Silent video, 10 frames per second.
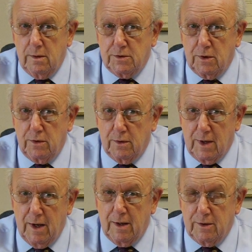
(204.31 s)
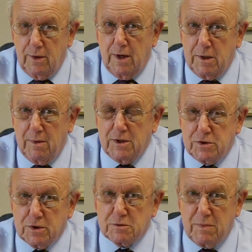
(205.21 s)
so you itemized
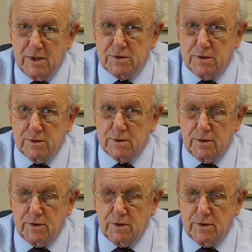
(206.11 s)
your expenses,